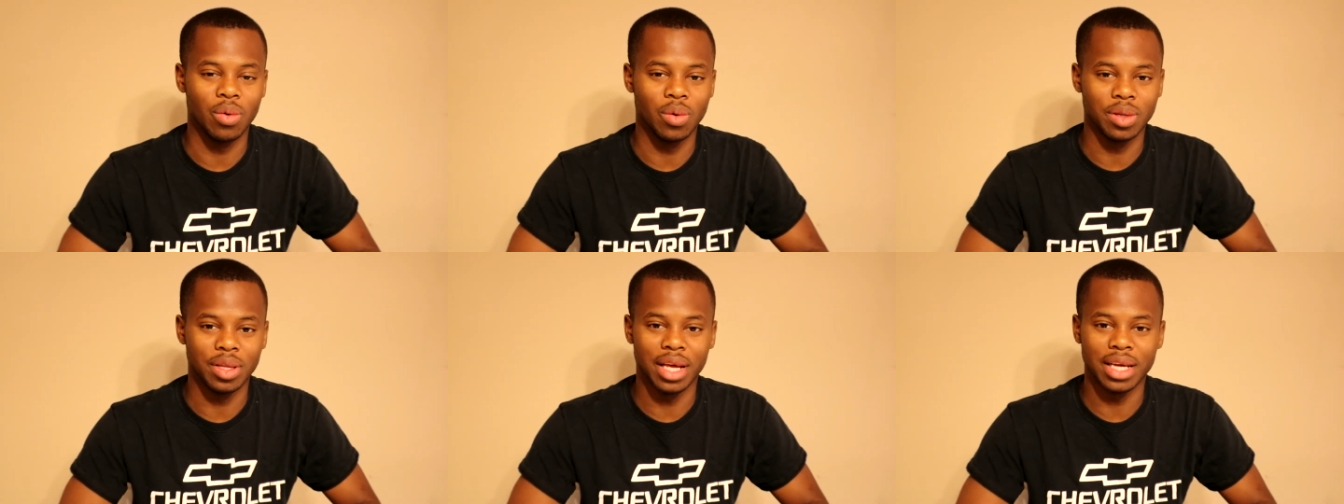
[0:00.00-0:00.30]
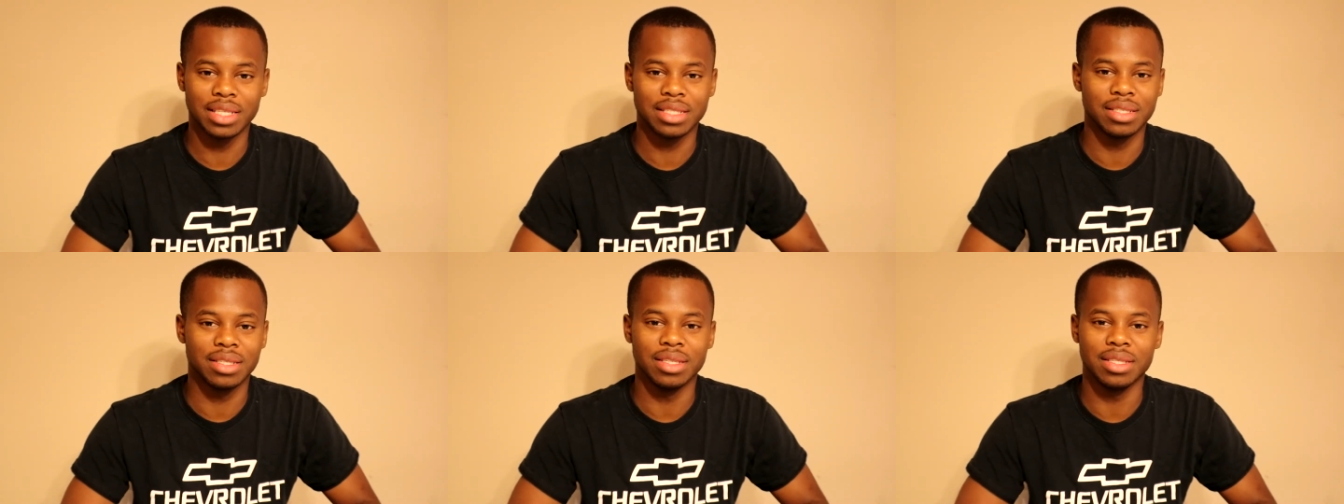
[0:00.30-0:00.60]

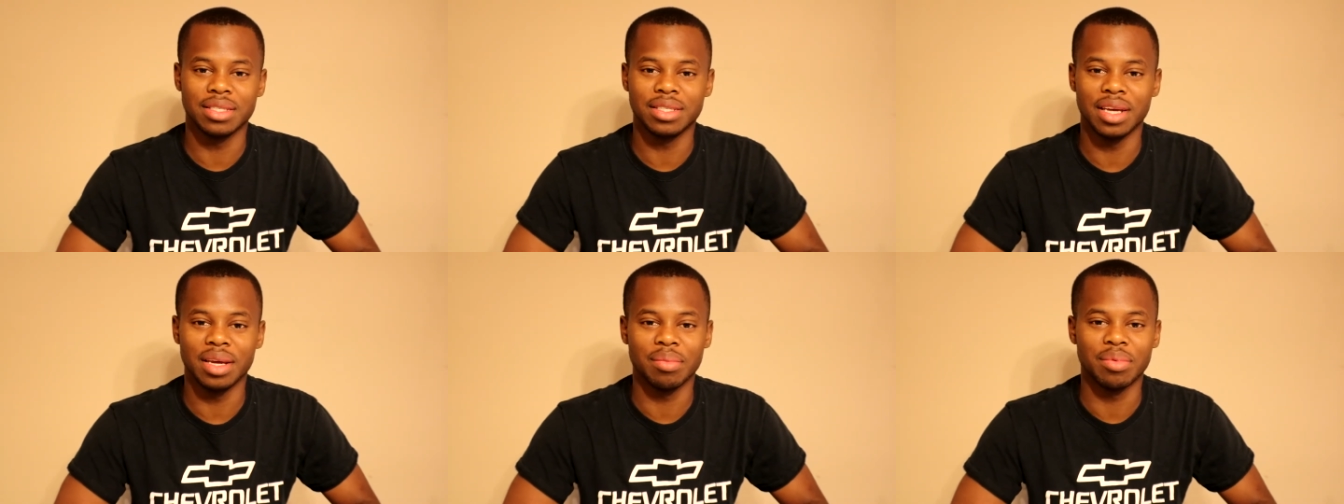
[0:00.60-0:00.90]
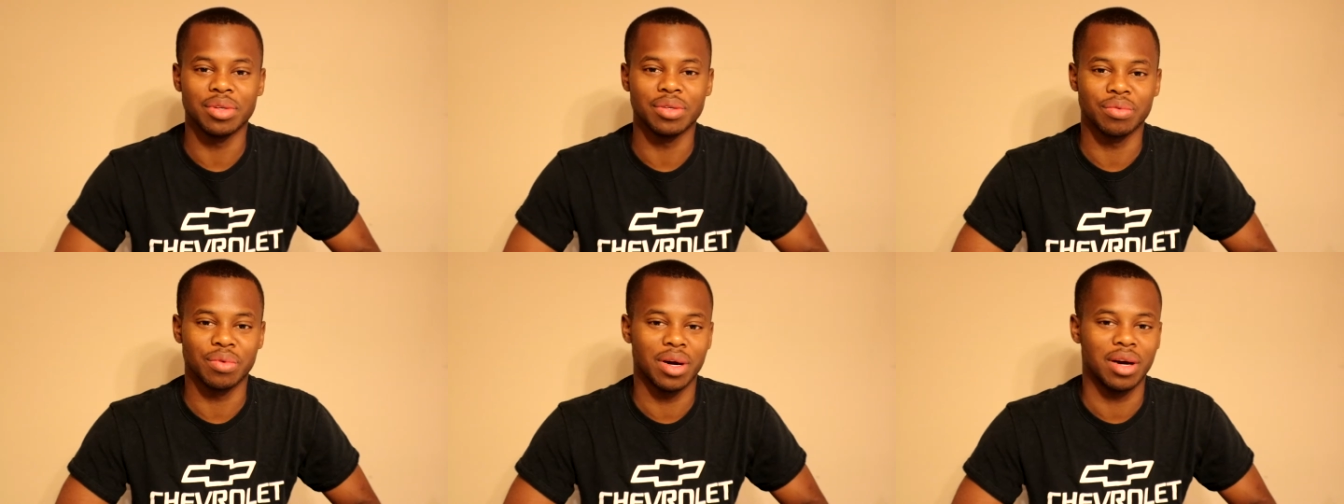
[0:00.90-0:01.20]
That's the
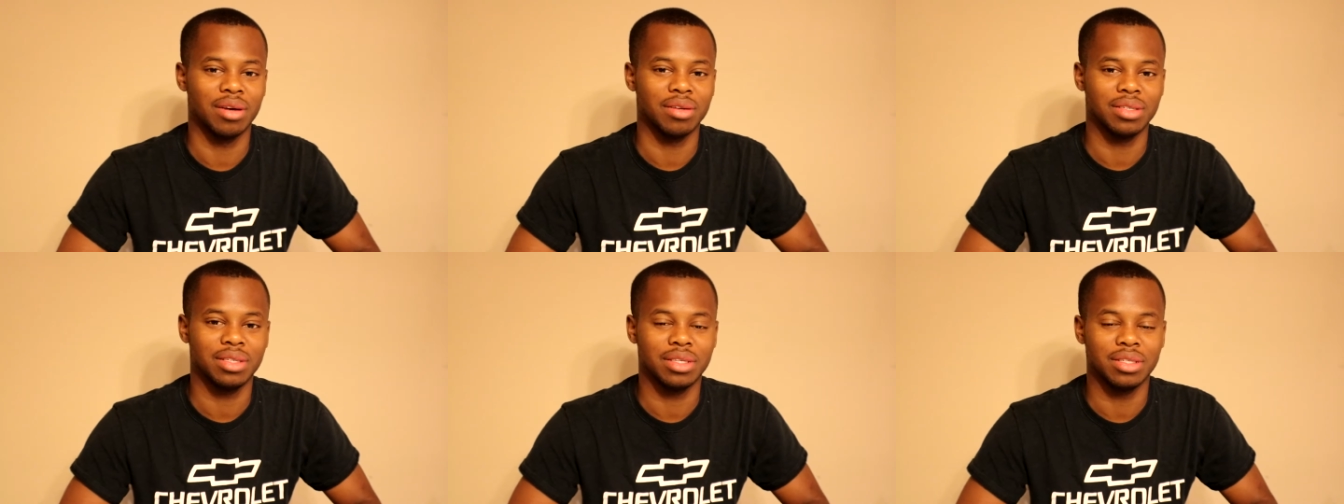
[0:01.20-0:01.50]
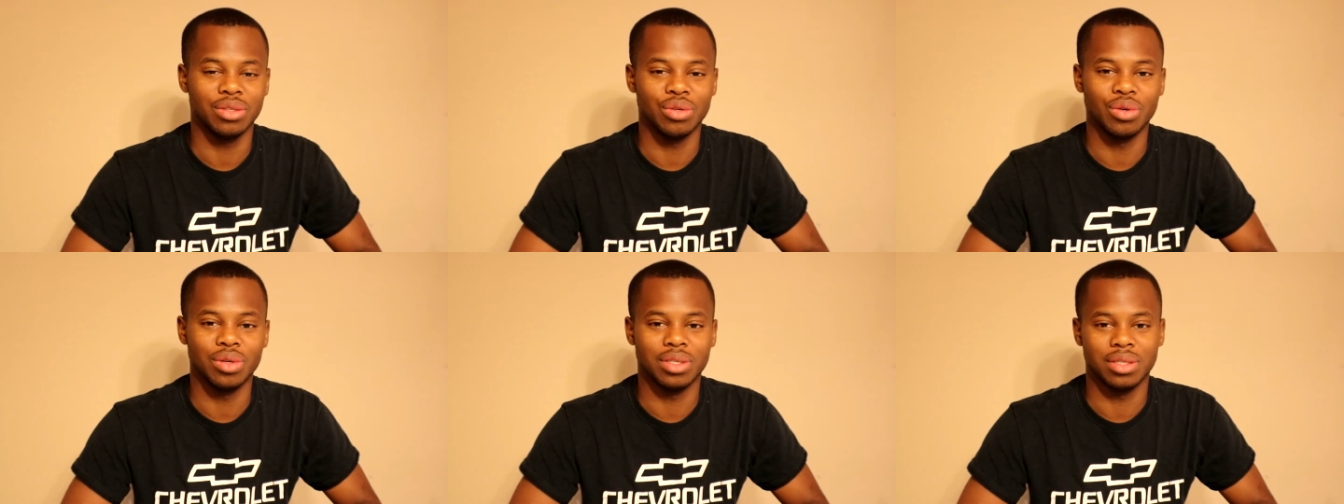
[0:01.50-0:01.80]
cheapest route to
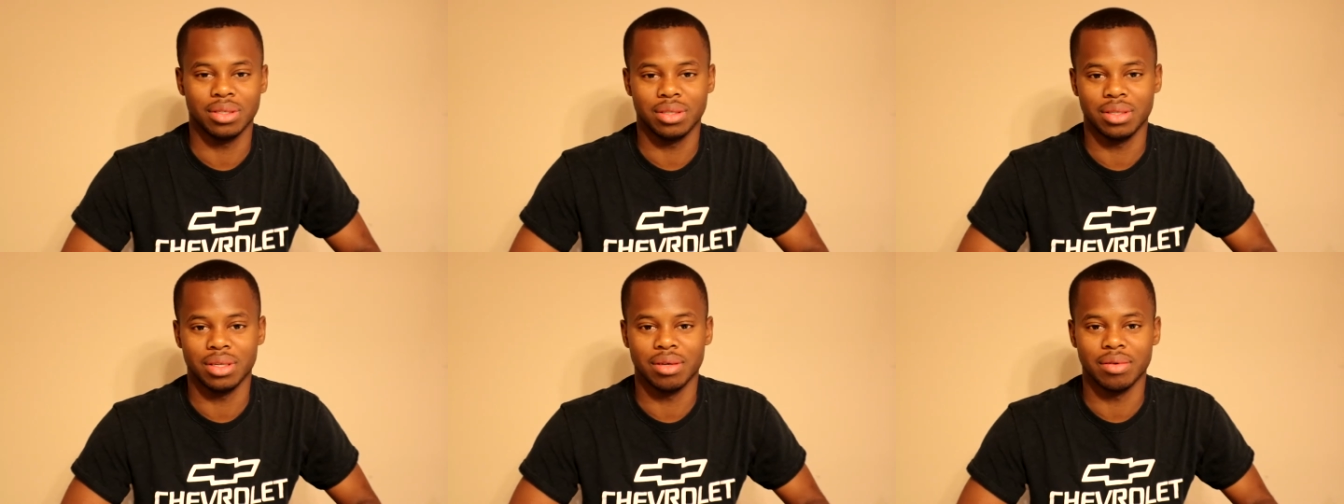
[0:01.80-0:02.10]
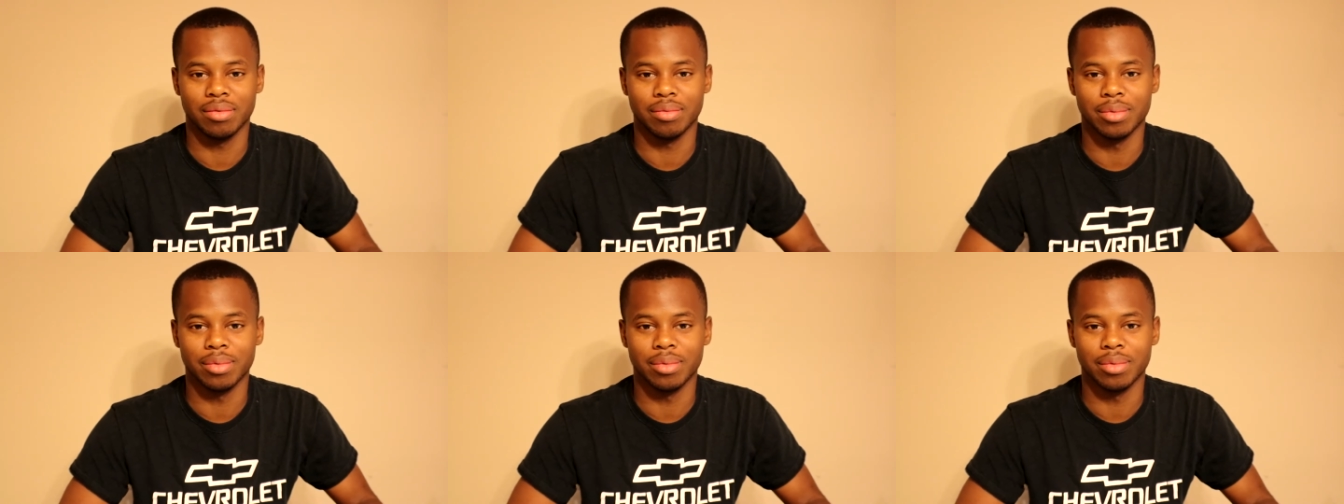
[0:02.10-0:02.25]
do it yourself.